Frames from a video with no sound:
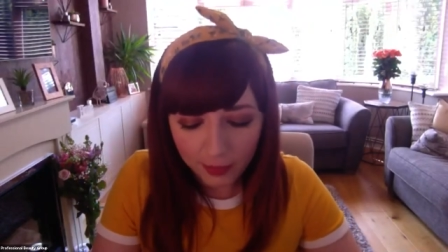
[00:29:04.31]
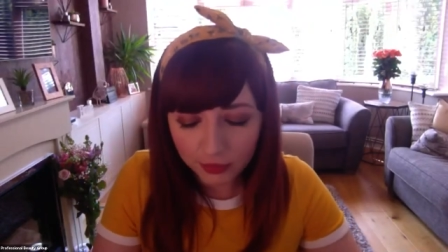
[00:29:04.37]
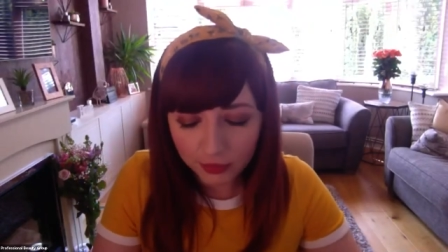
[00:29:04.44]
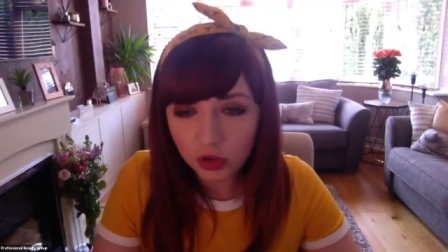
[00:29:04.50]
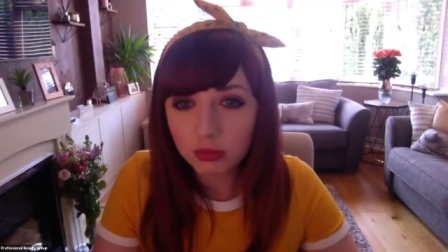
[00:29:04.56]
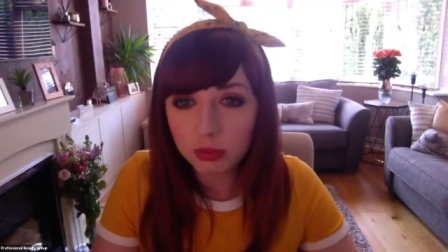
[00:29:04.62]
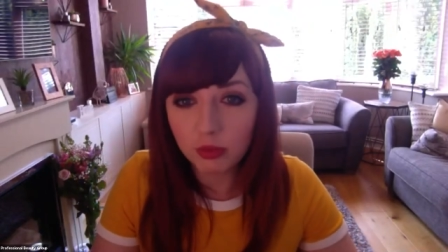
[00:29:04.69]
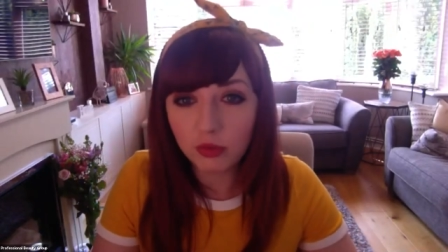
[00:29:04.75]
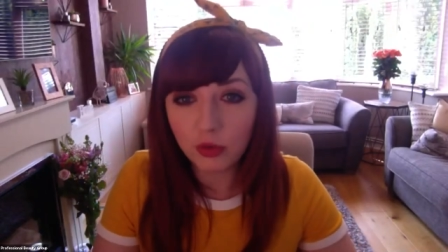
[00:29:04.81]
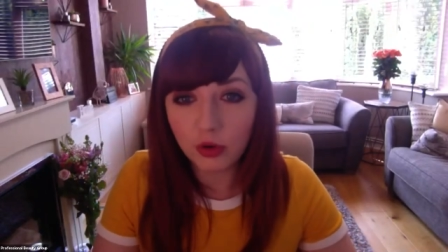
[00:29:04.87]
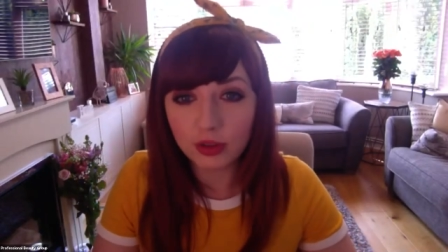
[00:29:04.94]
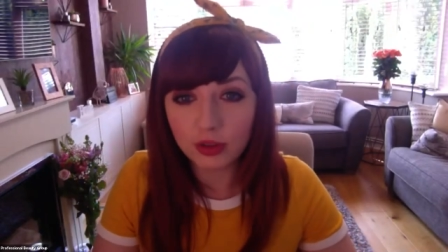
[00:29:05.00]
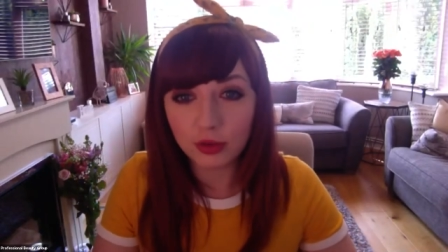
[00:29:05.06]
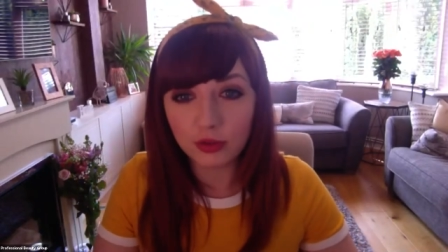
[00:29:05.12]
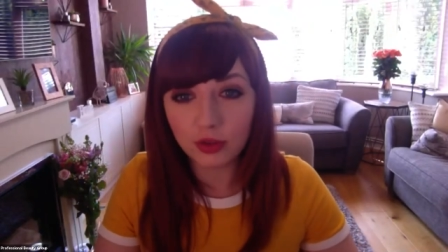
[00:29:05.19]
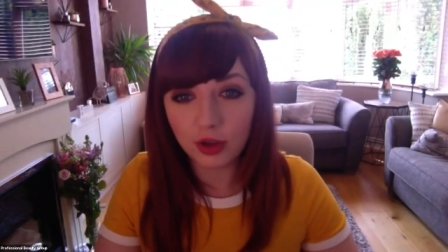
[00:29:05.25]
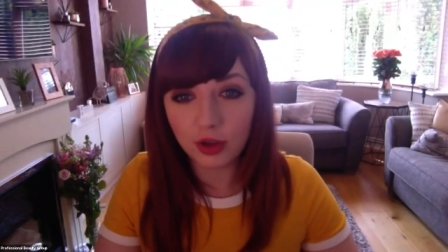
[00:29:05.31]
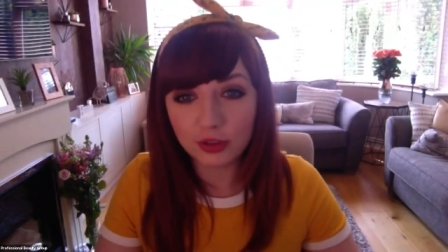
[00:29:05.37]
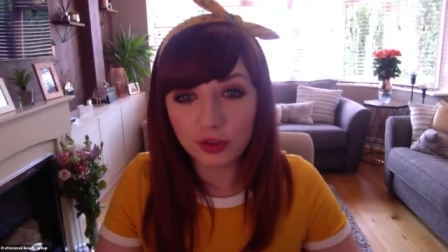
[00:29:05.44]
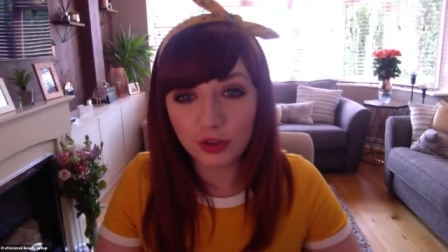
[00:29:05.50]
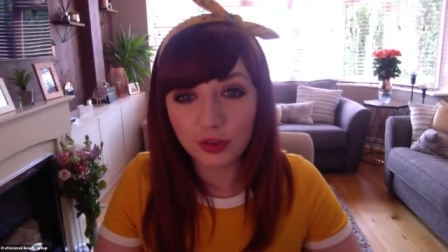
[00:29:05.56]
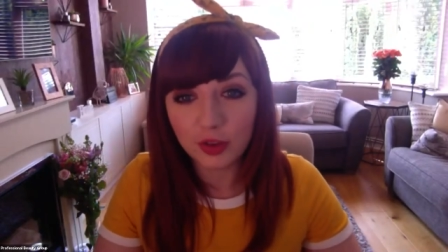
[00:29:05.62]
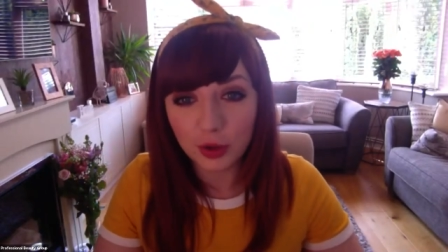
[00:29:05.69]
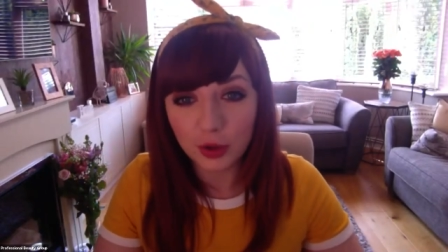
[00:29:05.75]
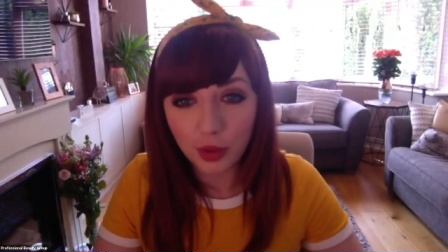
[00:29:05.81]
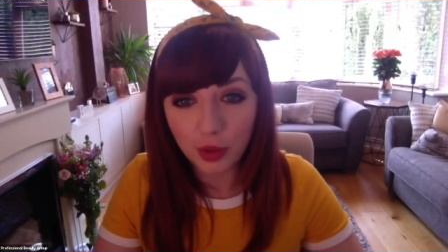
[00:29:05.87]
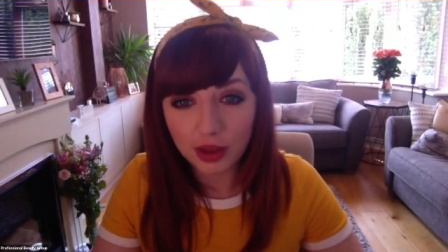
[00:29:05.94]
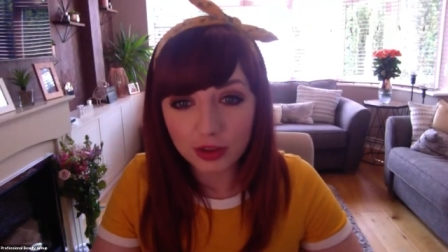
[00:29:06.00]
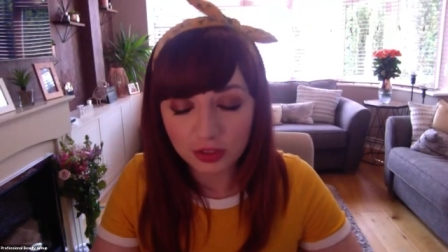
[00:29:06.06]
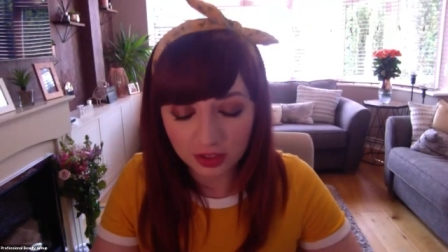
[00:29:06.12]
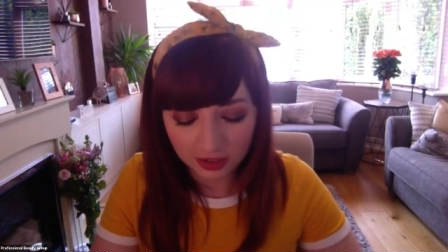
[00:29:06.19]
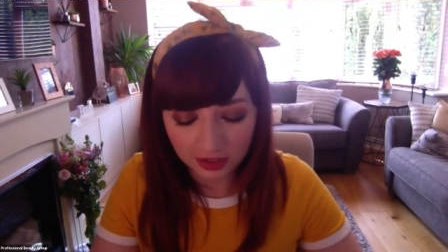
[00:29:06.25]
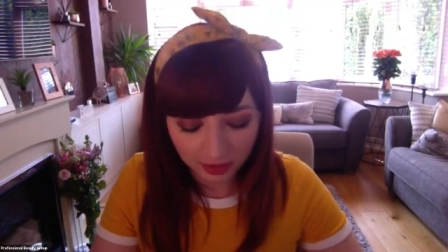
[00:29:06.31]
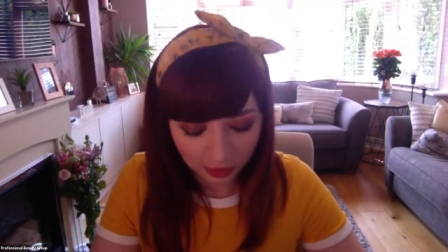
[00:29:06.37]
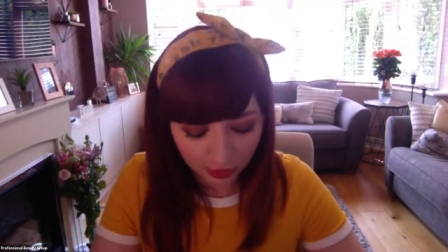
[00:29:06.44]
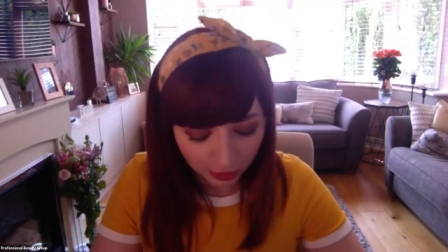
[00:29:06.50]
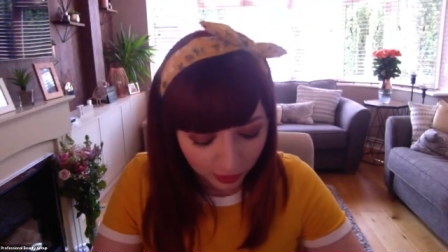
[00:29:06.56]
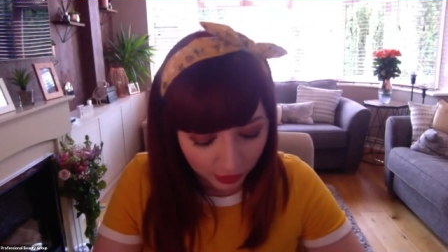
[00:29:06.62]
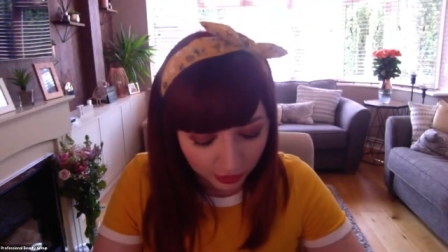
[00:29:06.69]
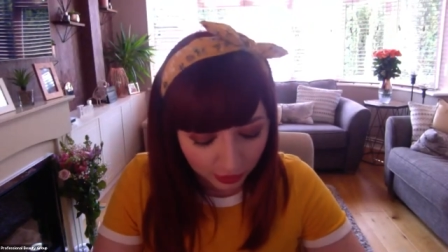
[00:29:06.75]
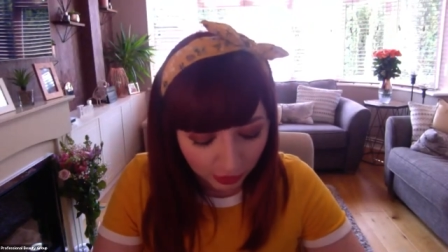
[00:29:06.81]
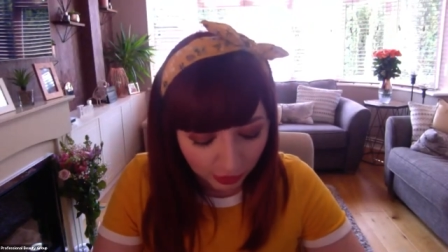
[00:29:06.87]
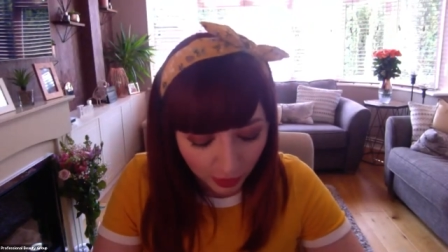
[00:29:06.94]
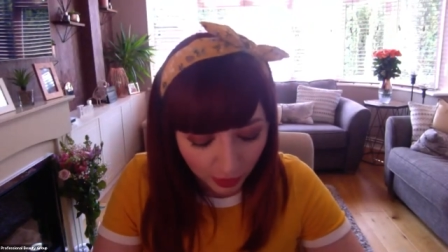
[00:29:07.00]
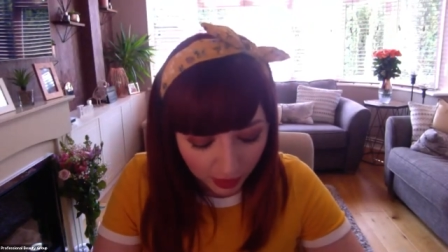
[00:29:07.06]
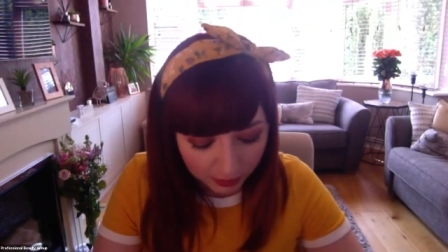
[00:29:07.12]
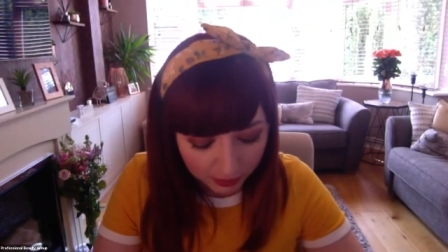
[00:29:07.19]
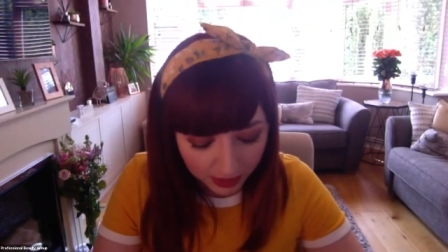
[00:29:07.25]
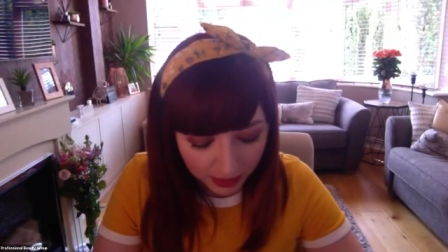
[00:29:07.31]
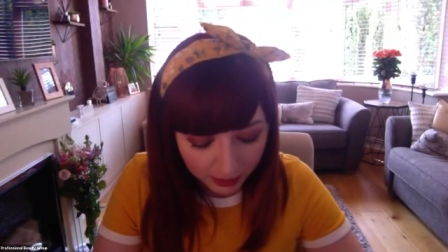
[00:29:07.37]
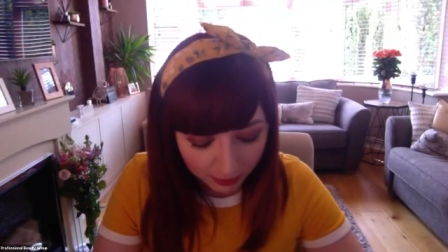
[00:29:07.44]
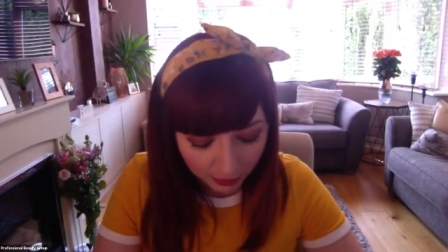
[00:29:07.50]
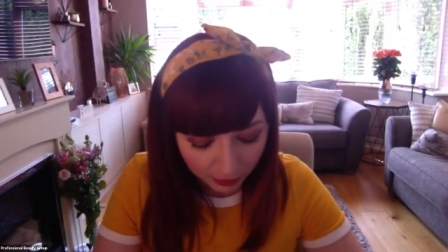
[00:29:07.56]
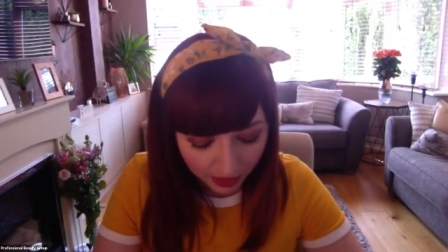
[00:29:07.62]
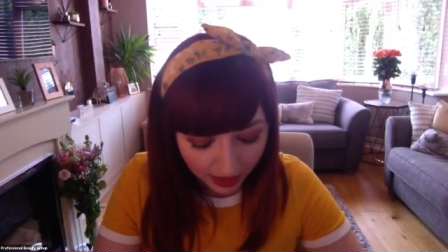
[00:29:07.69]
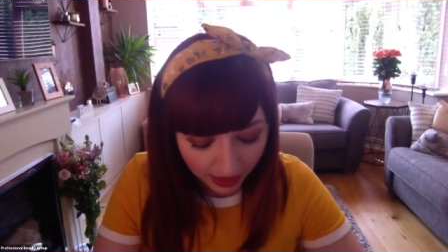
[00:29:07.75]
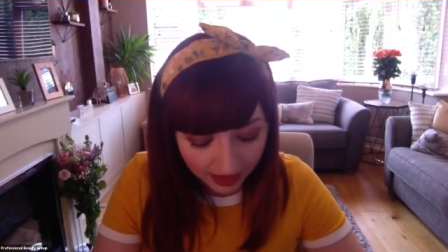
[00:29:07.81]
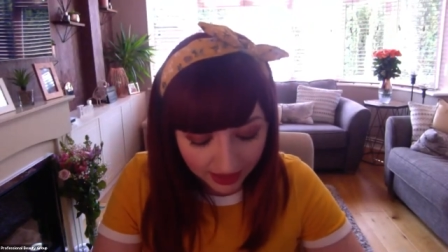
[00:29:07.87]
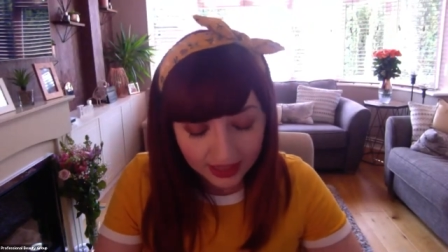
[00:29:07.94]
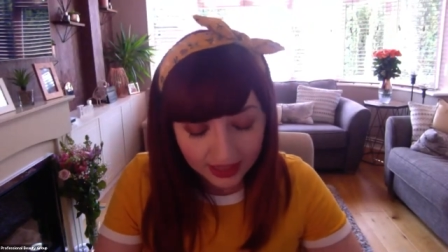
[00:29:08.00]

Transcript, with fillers: Just before I sort of ask you a few questions, I just wanted to remind people that,